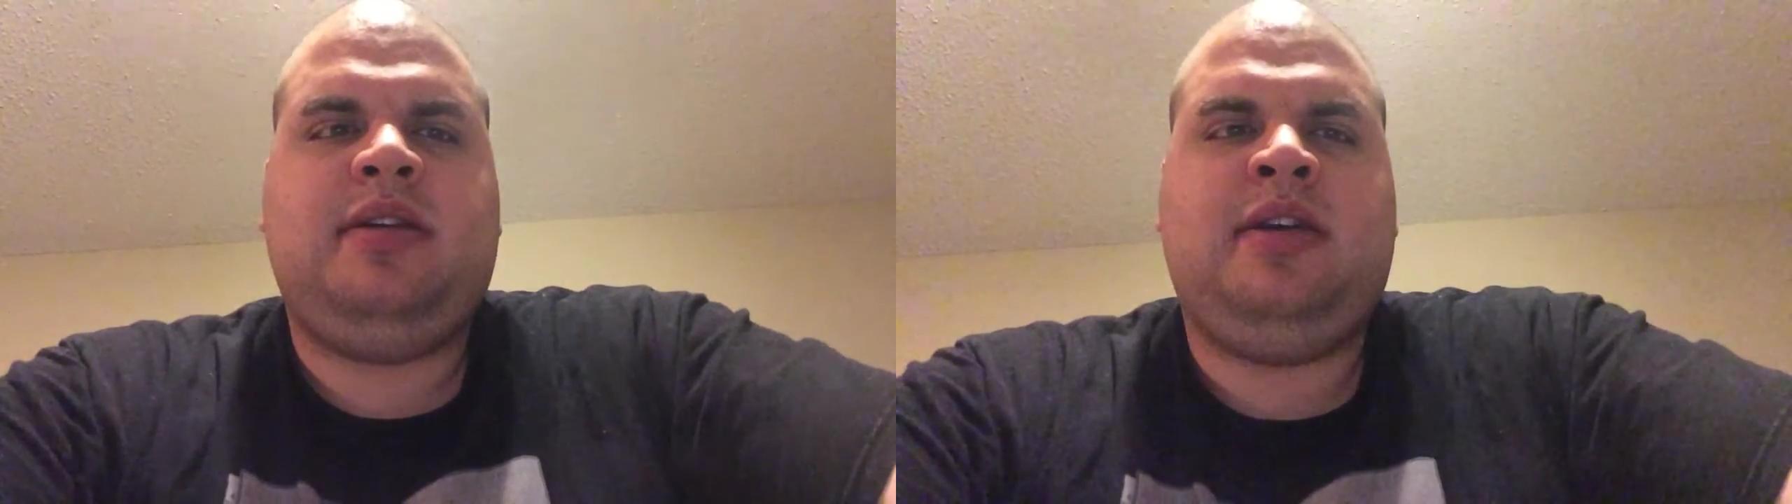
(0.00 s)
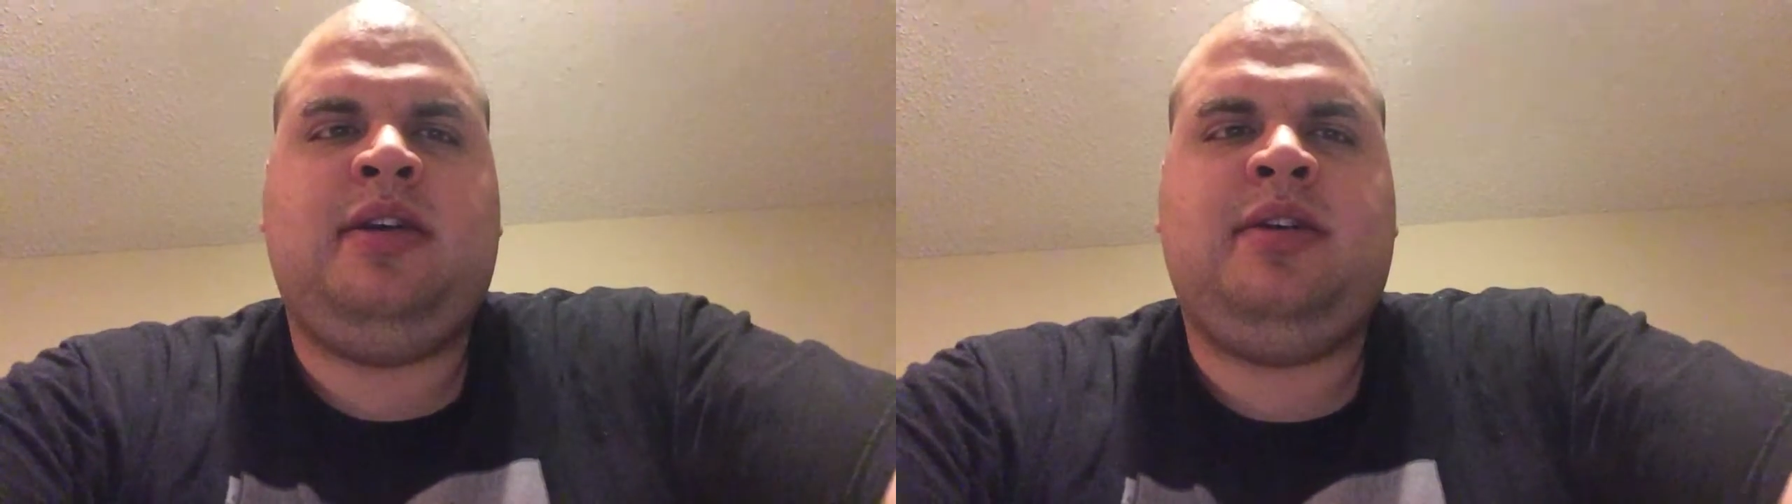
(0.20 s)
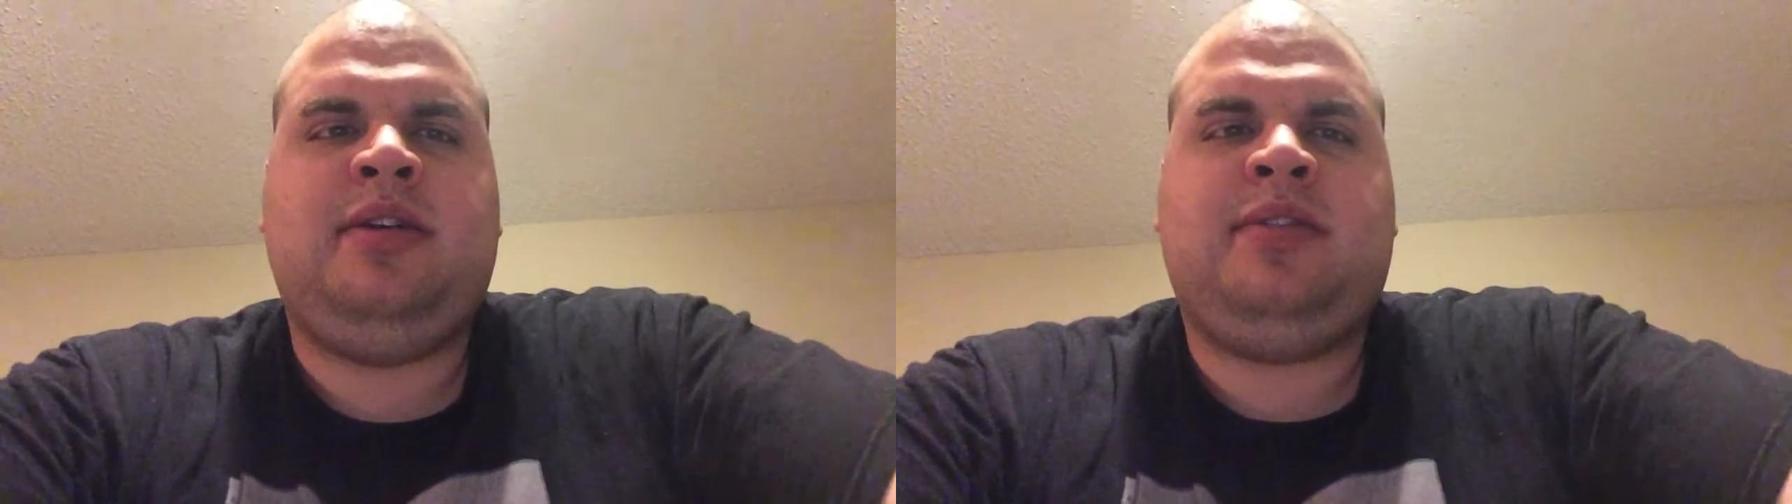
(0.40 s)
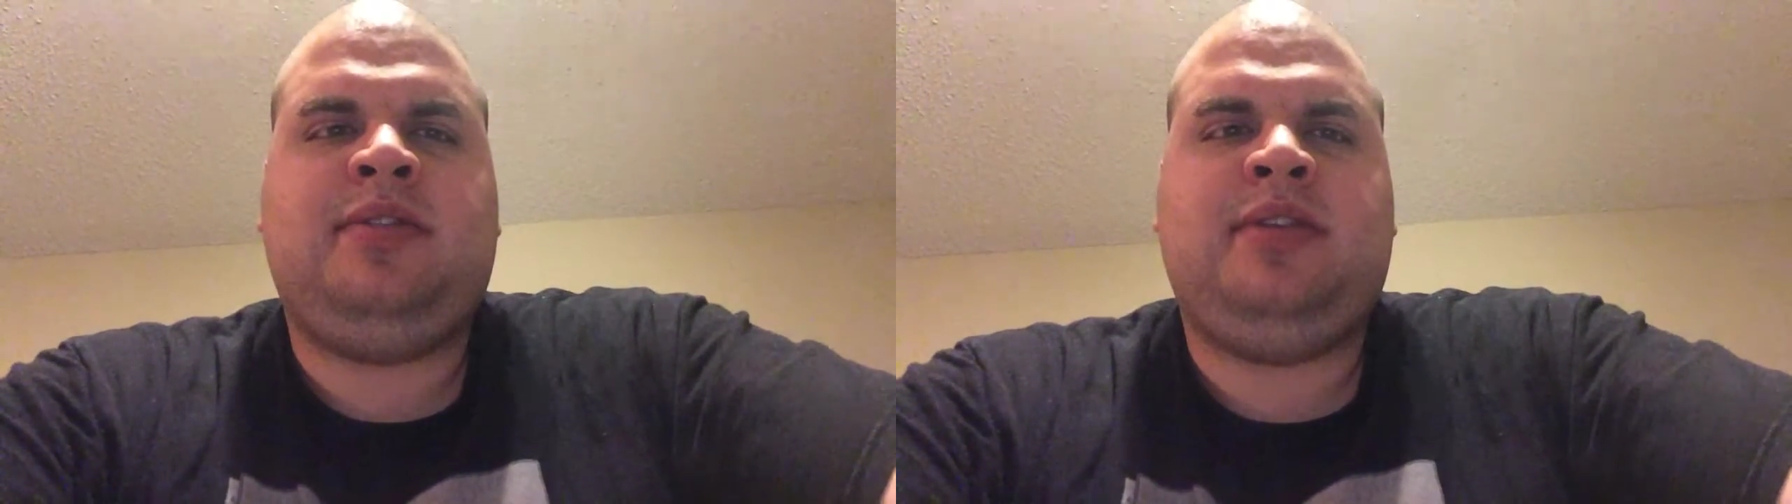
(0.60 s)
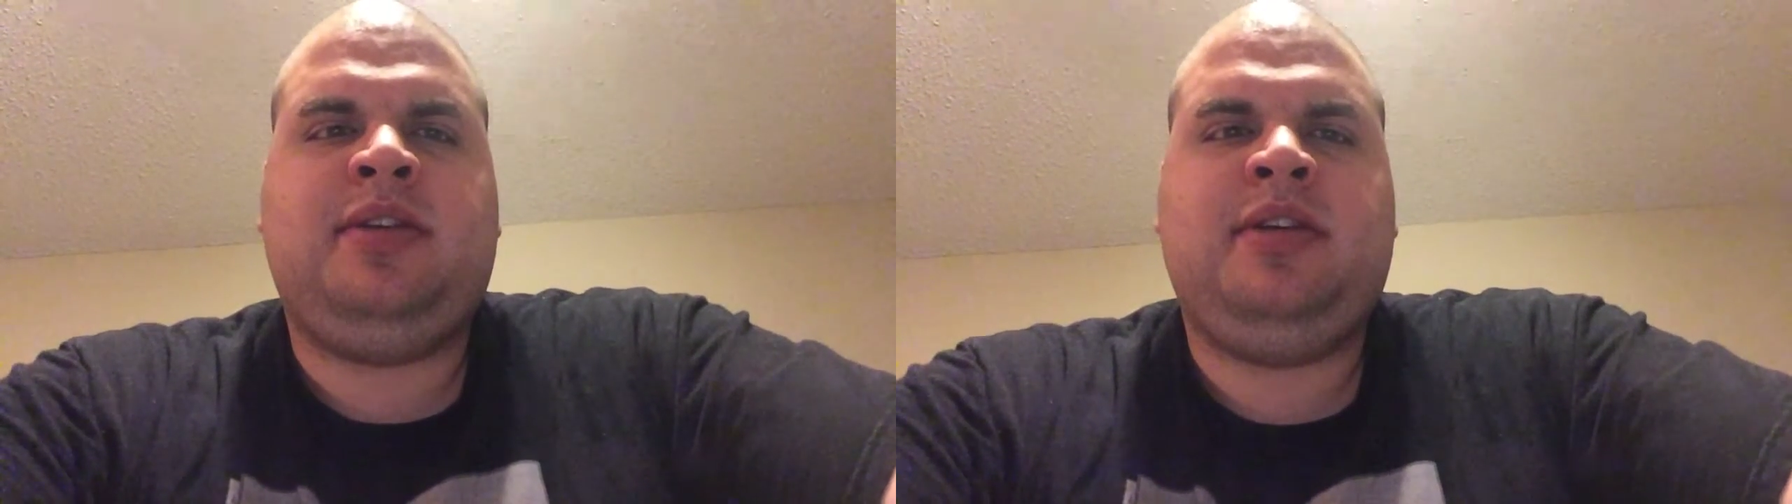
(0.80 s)
Annex
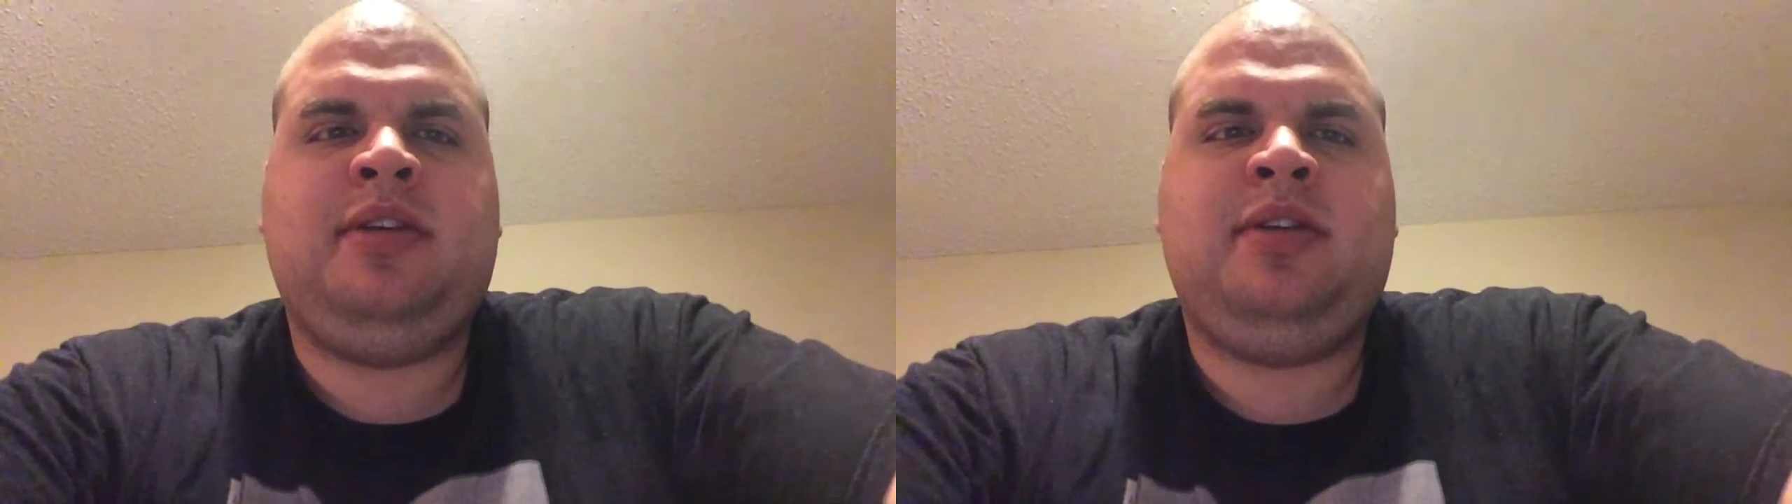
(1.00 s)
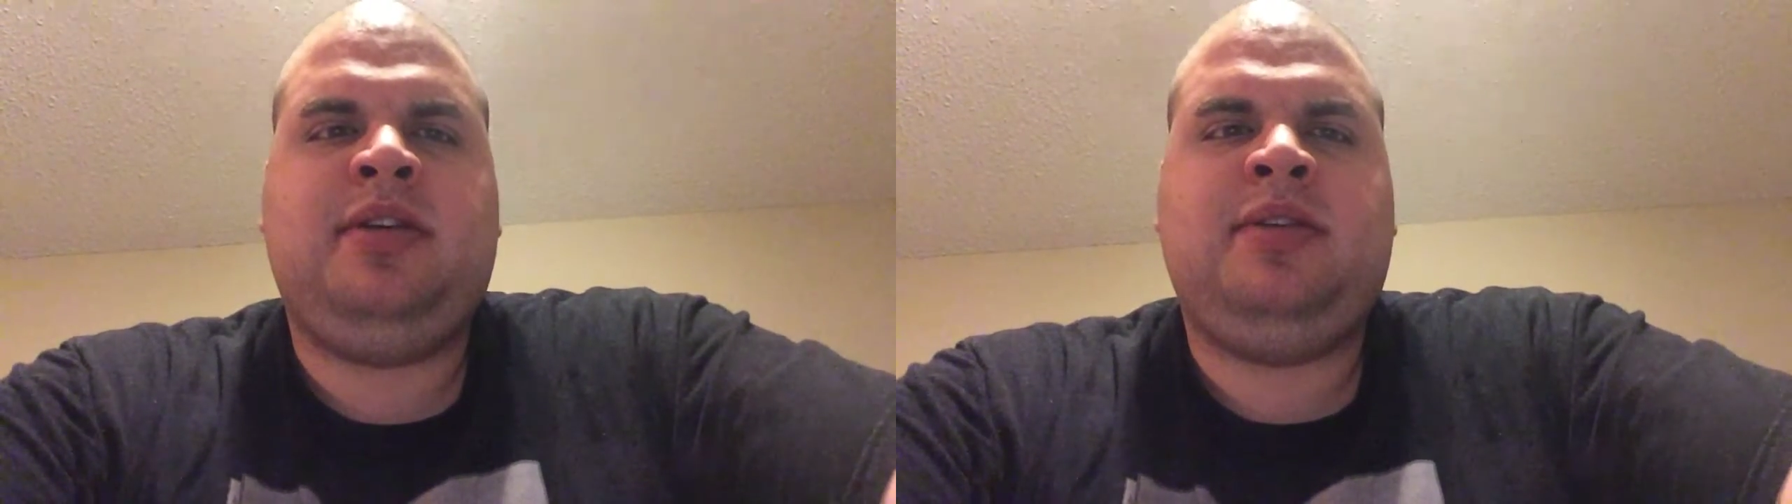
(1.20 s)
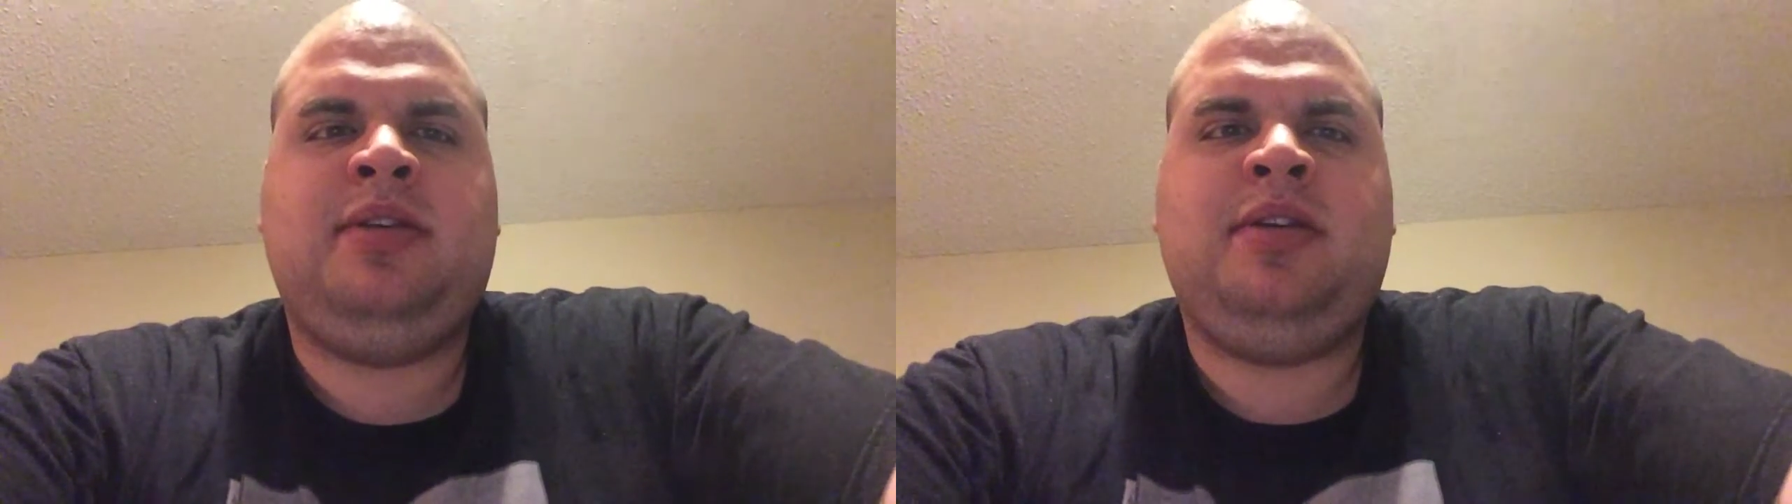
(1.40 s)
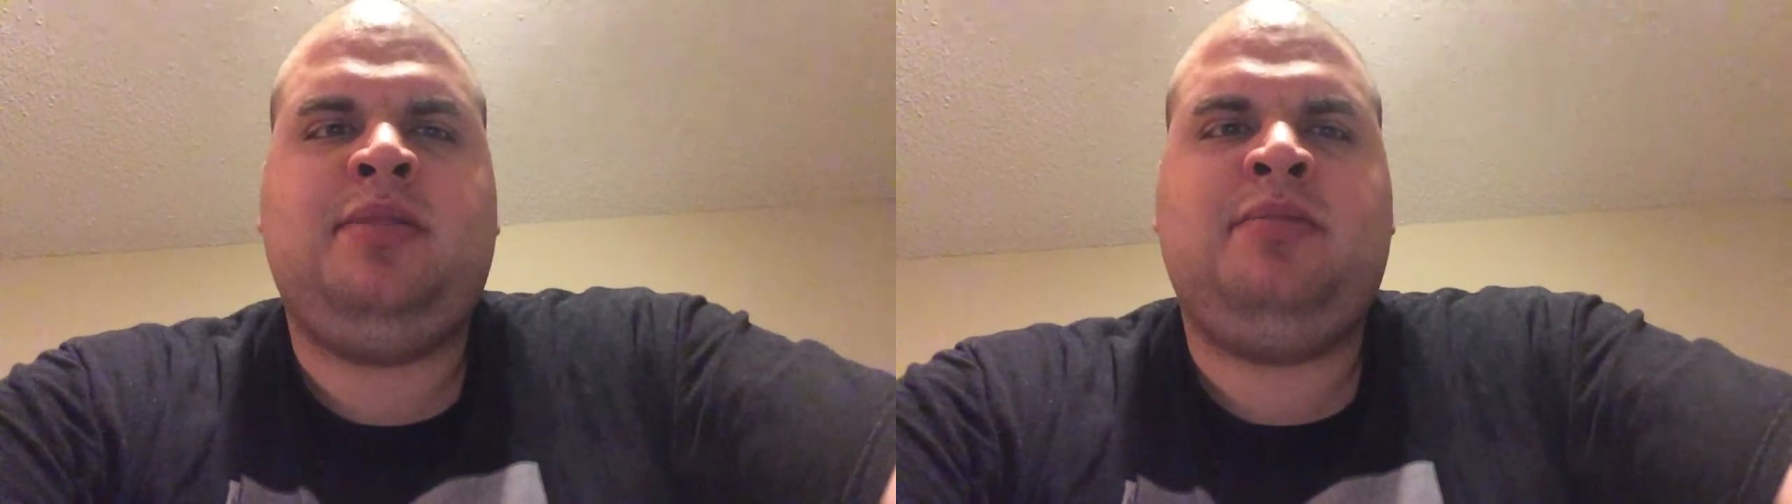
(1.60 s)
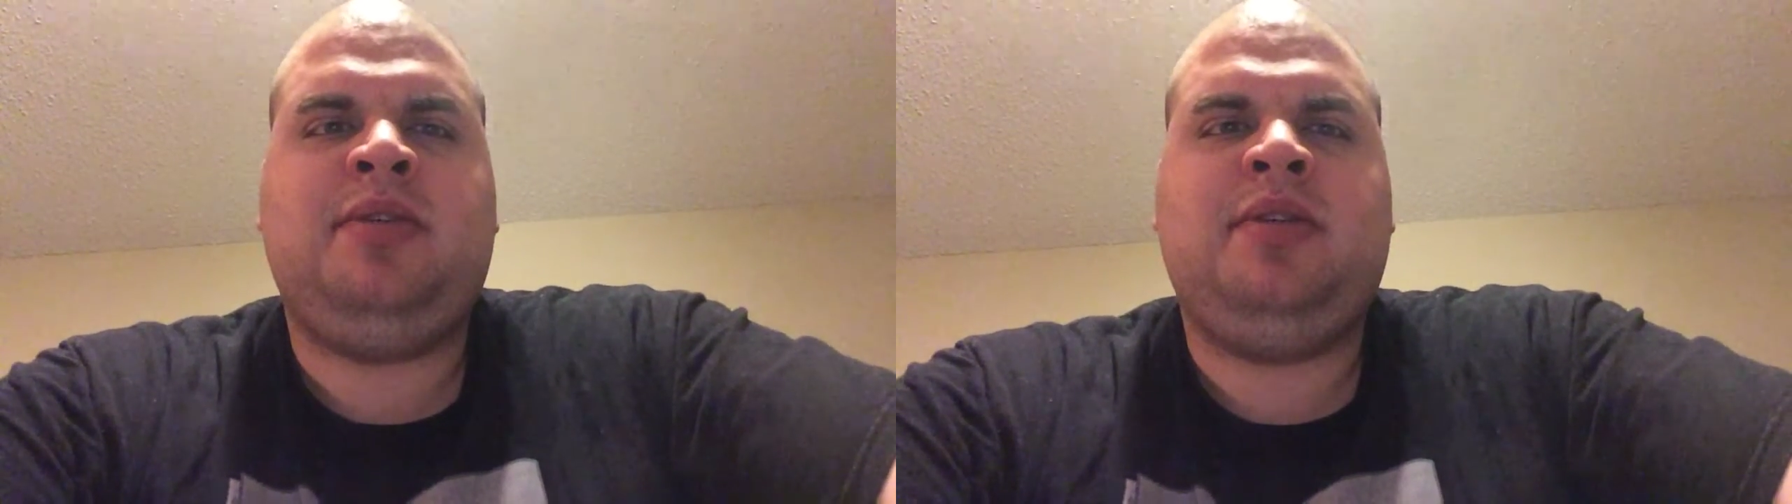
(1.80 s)
Security
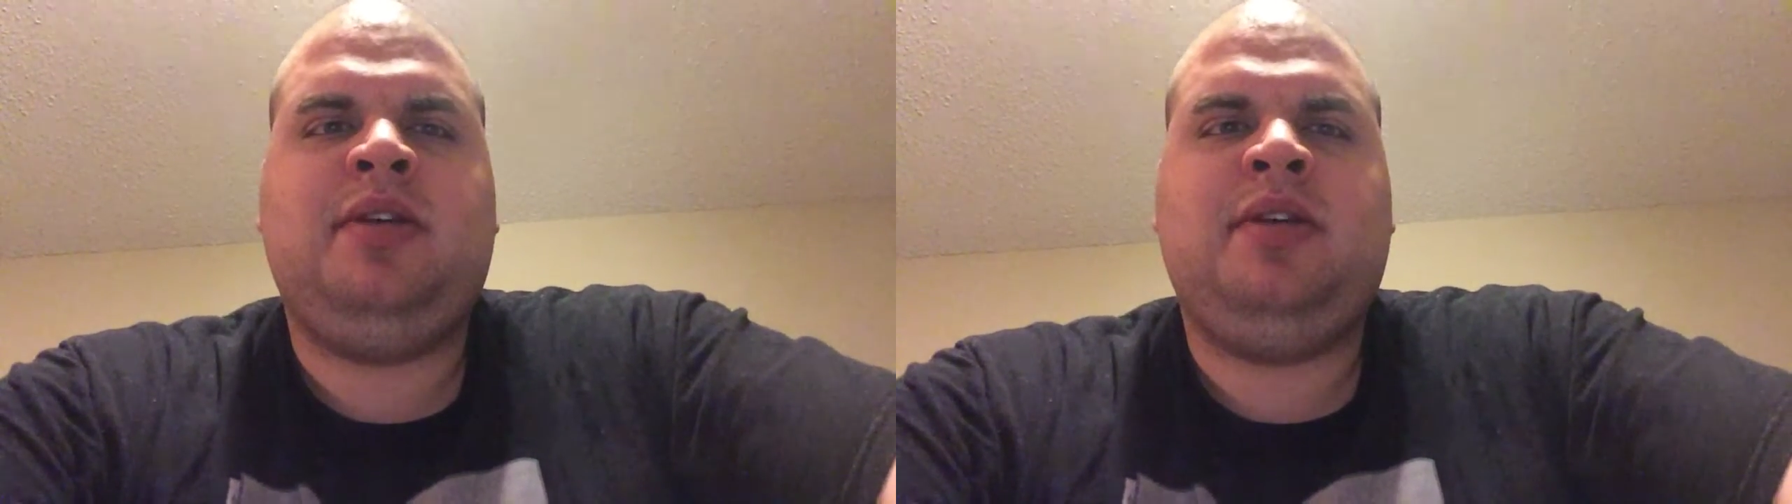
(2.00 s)
Team,